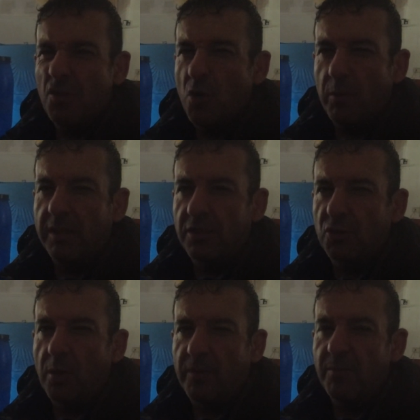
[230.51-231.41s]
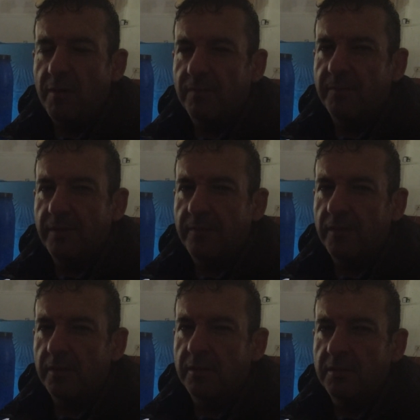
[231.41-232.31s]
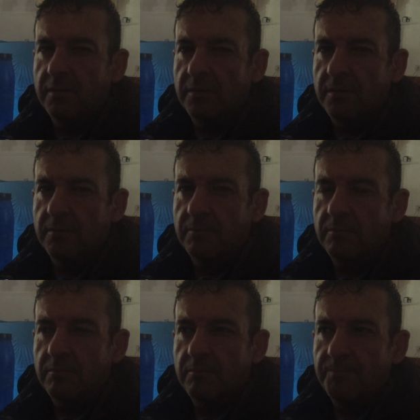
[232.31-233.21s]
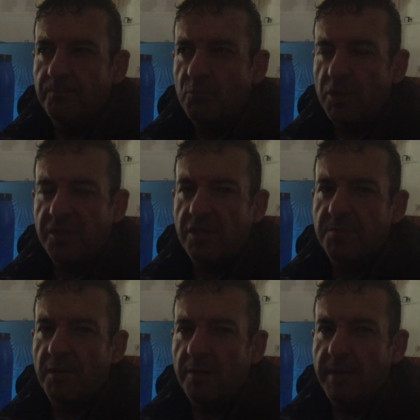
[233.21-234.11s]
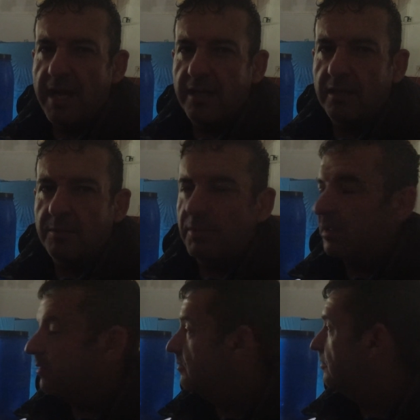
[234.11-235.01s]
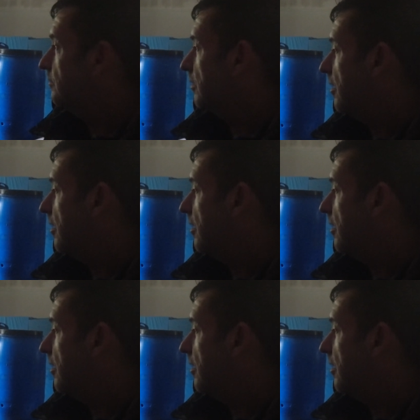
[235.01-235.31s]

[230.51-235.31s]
not, we can top them up from the river, which sounds barbaric, but we're